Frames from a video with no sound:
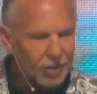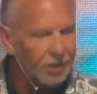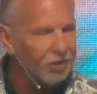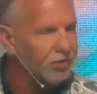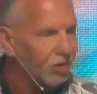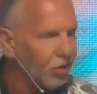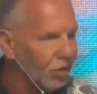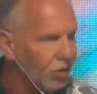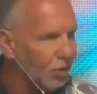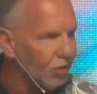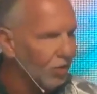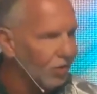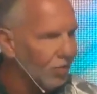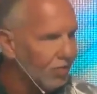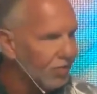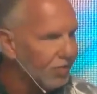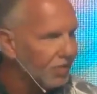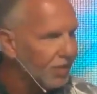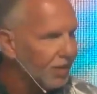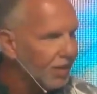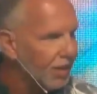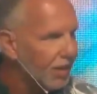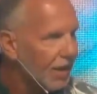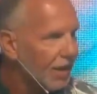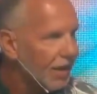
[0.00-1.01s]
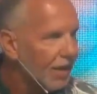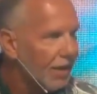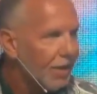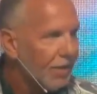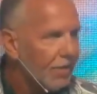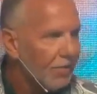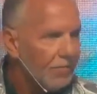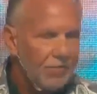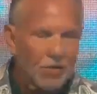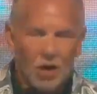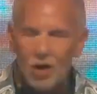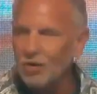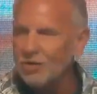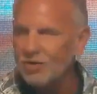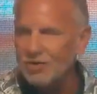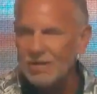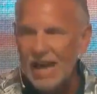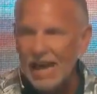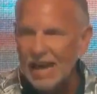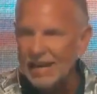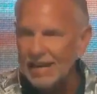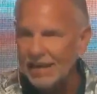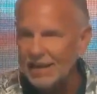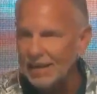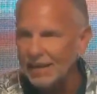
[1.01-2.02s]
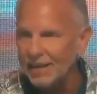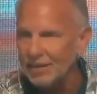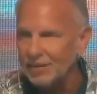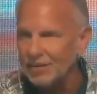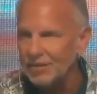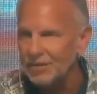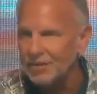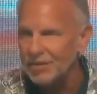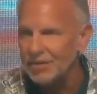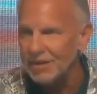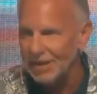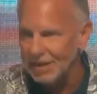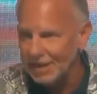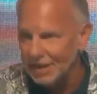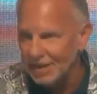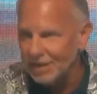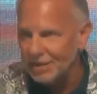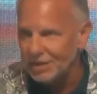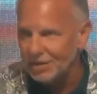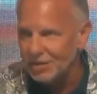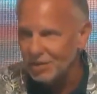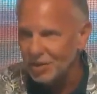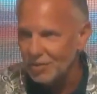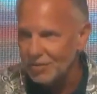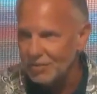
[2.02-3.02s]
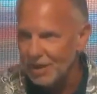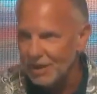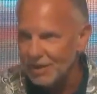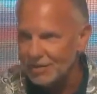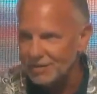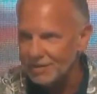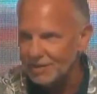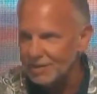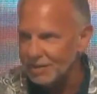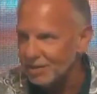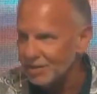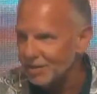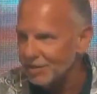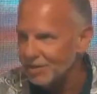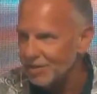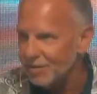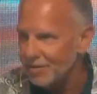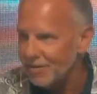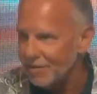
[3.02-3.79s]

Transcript: tomb. Folks, that is the Easter message.